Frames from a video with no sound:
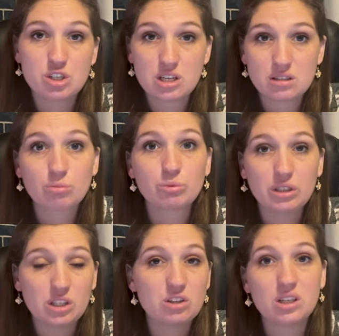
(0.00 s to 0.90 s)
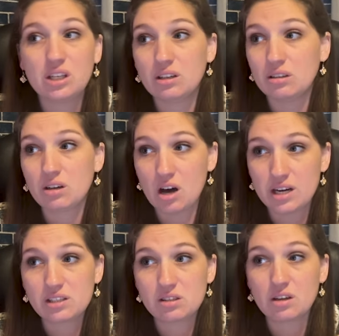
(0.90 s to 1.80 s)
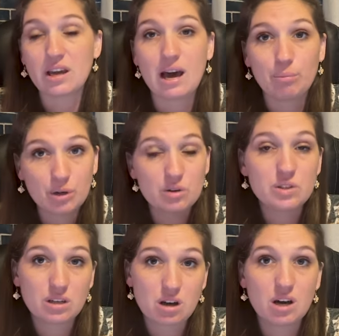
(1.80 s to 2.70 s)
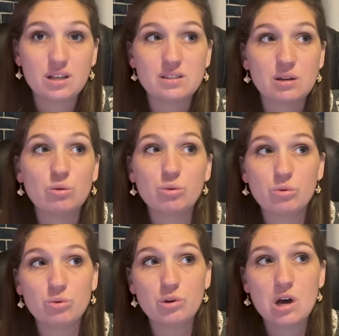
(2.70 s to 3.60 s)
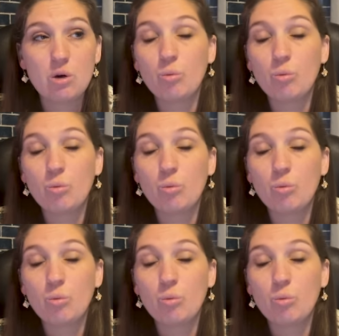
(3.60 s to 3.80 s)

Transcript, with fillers: She gets a really good, honest look at pros and cons and who,